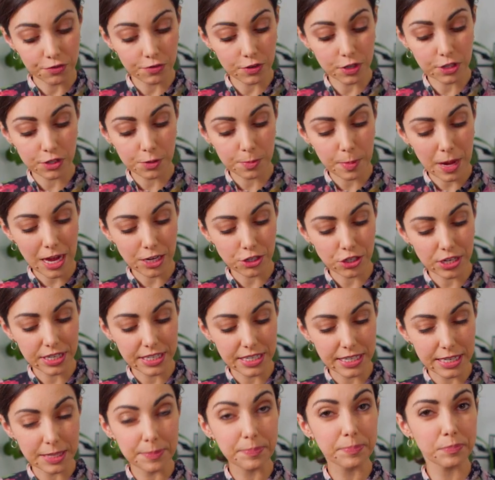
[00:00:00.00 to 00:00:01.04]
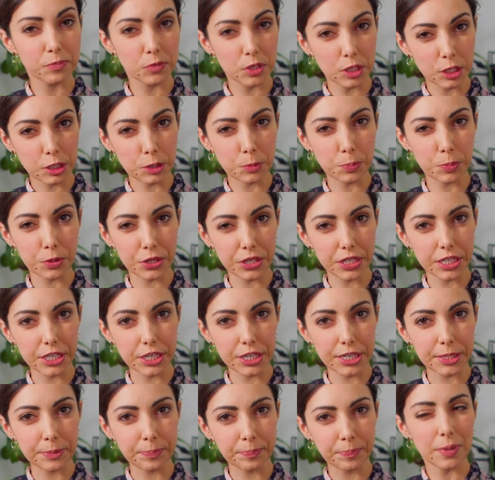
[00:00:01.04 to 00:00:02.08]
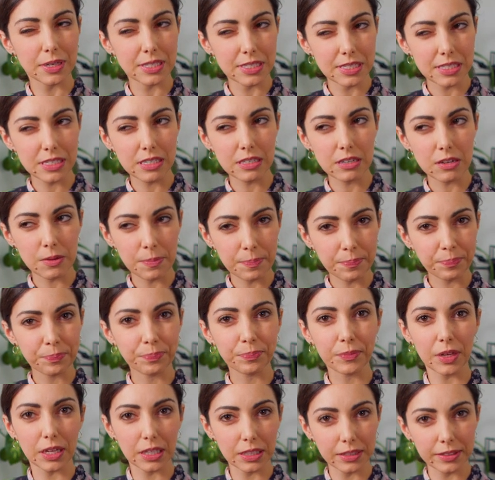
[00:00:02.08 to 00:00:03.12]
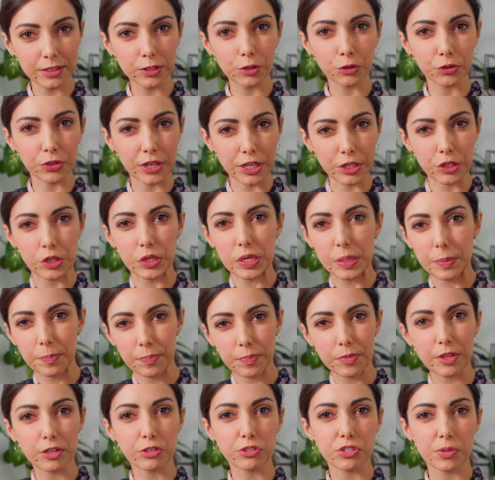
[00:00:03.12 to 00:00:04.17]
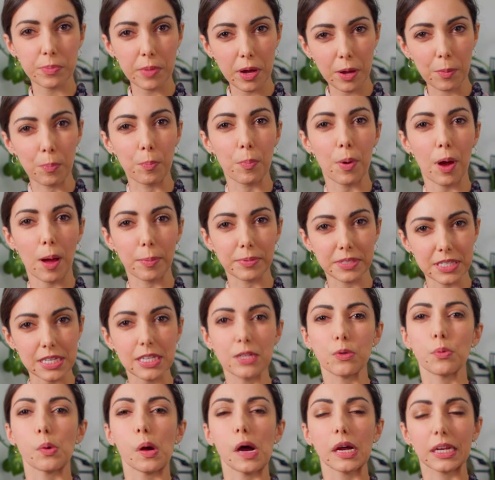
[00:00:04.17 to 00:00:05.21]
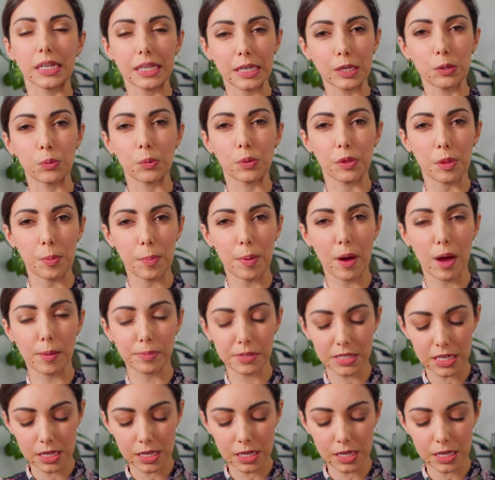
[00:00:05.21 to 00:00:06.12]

first batch I did is pretty good, but it's still a little crunchy. There's some unpopped quinoa in with the popped